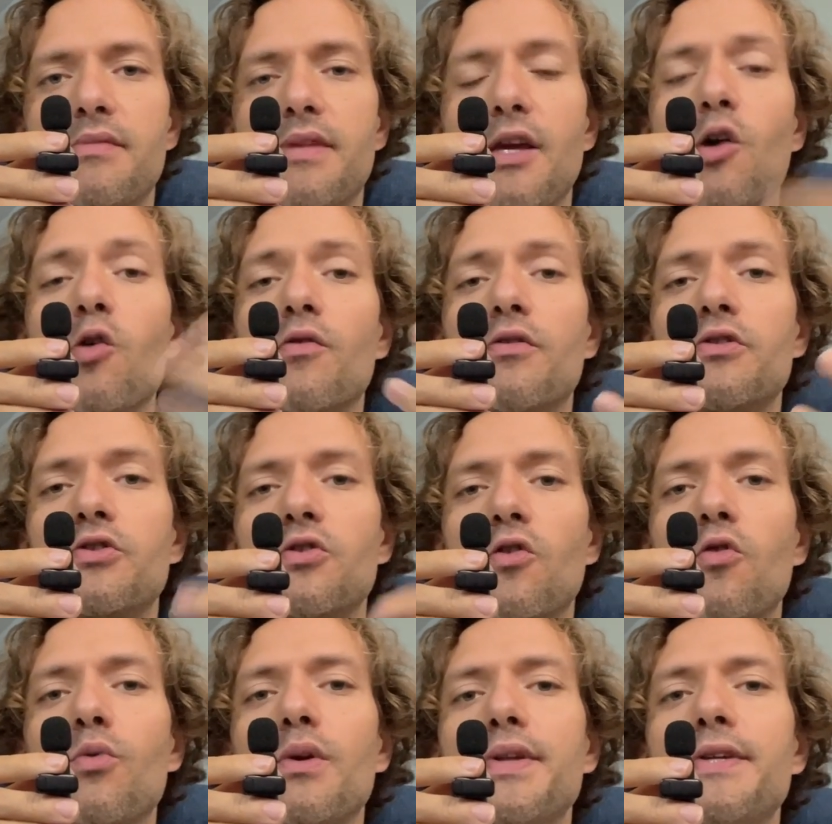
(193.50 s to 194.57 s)
oversoul
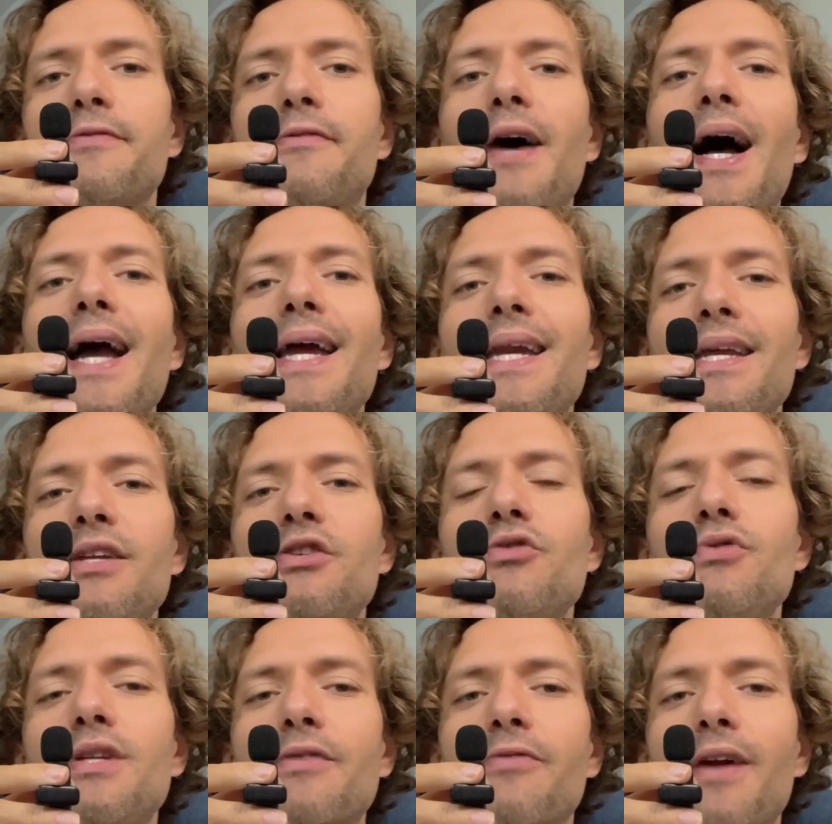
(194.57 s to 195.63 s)
will divide into
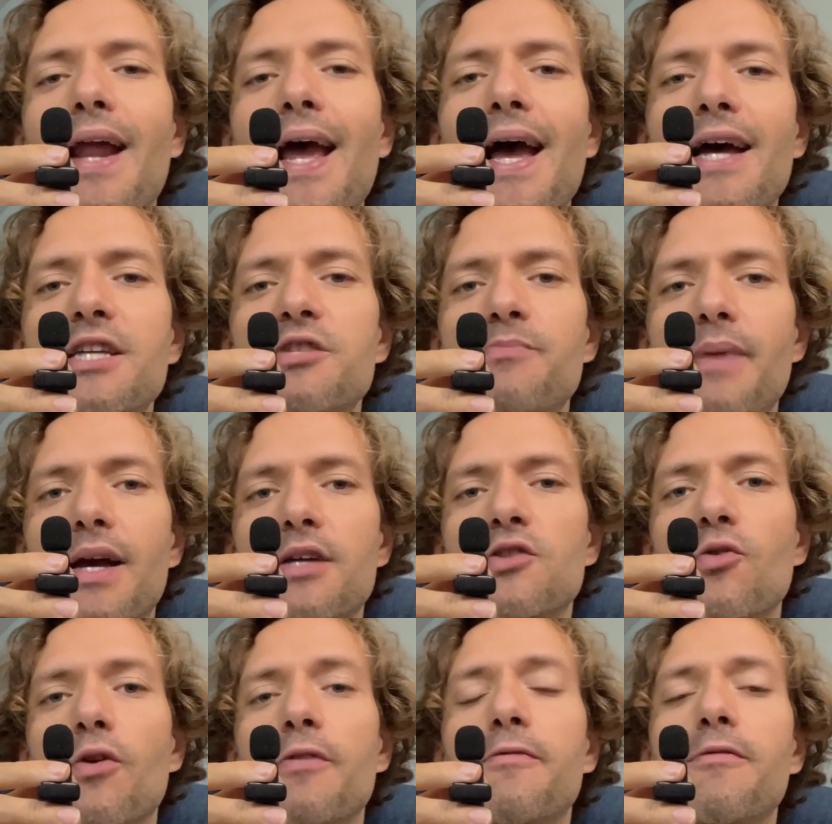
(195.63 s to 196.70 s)
different aspects
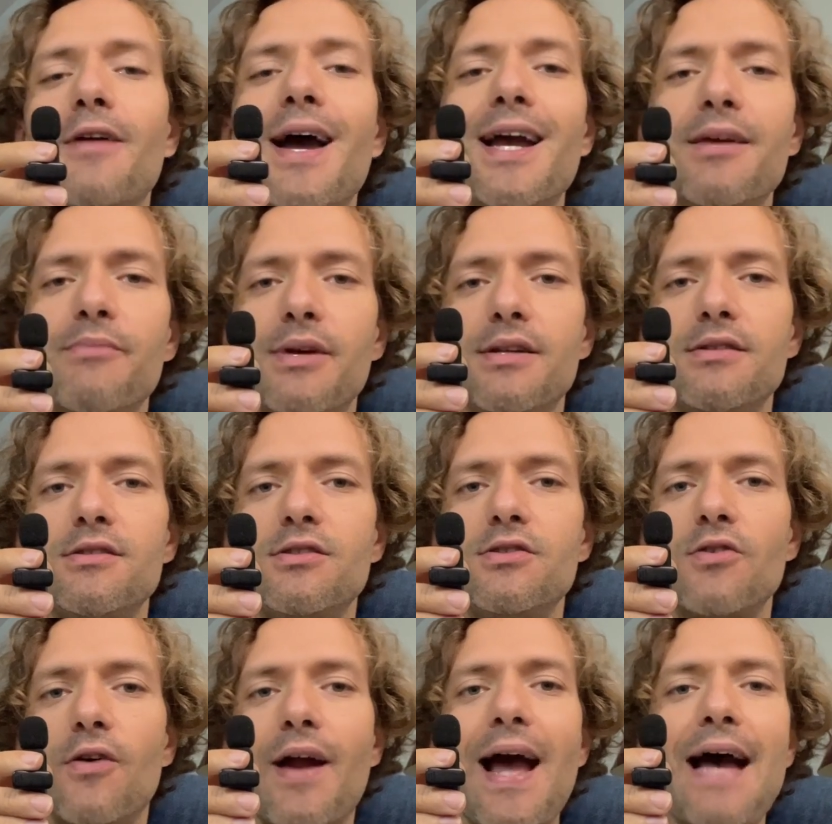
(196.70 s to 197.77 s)
or fragments
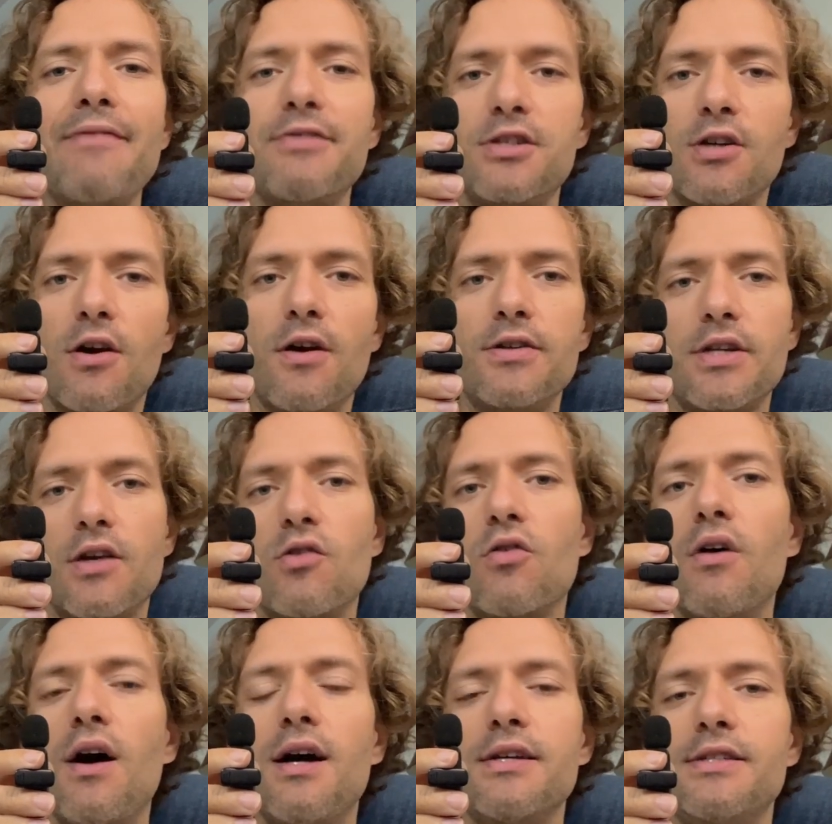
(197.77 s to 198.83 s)
or avatars
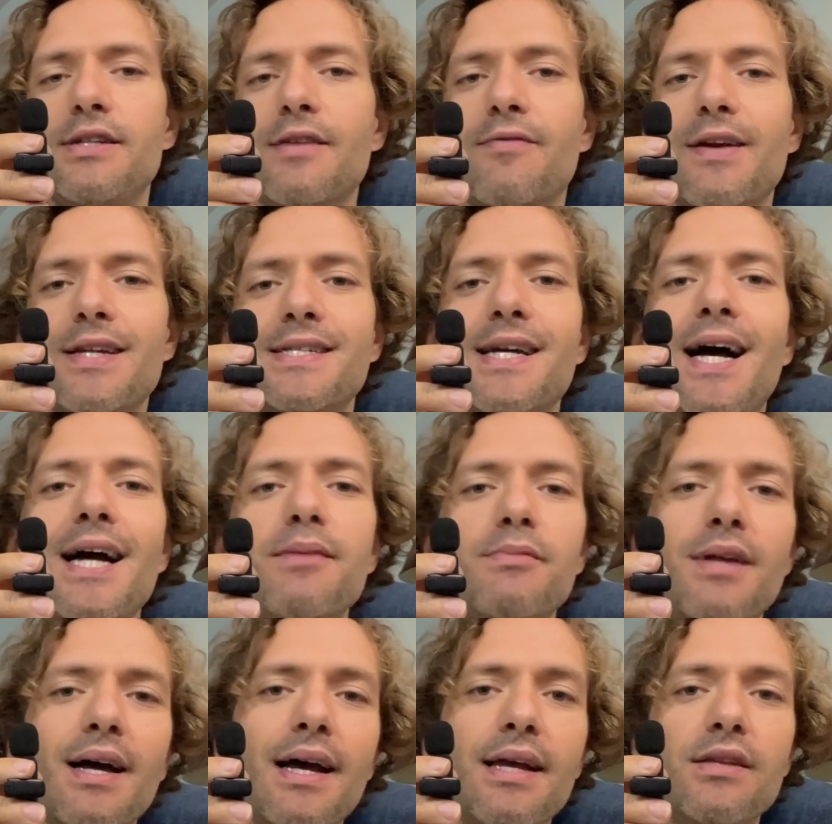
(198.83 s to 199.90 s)
across different
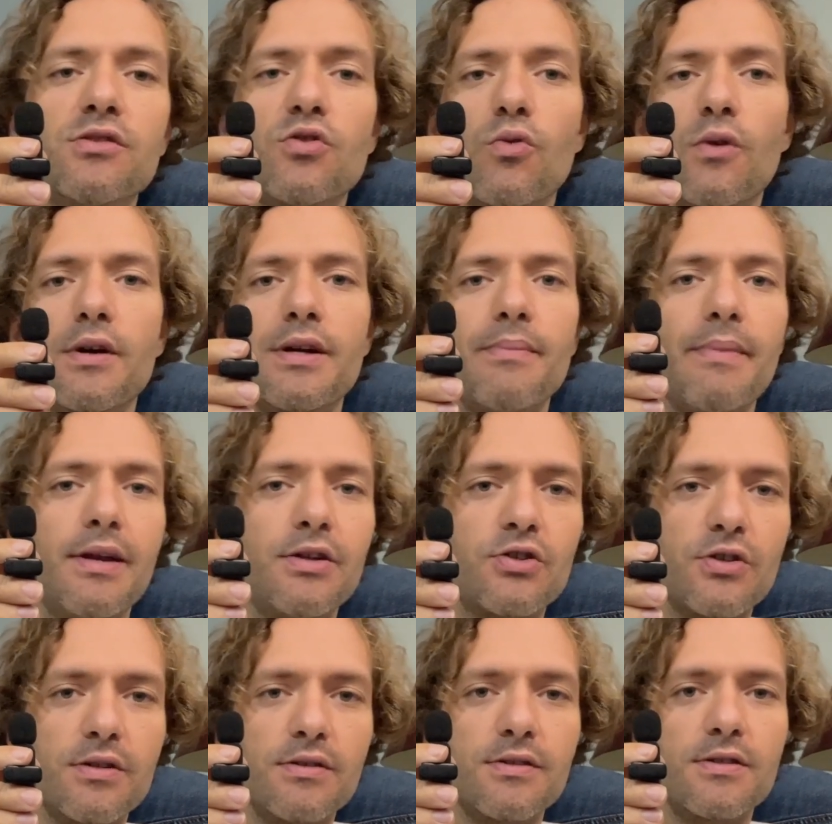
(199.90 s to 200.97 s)
timelines or
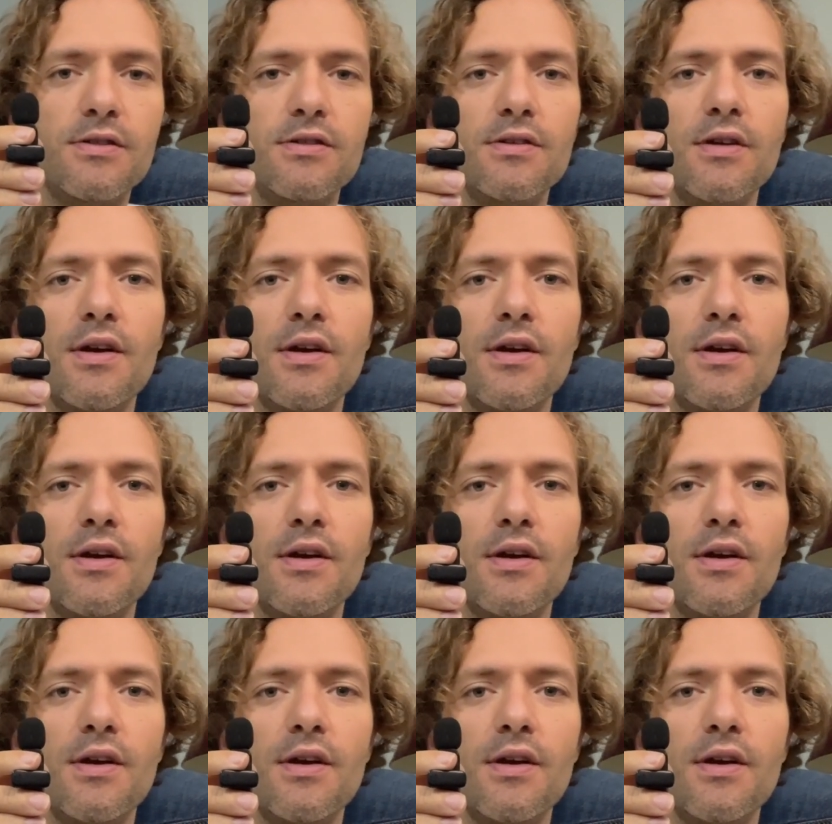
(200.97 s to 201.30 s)
dimensions.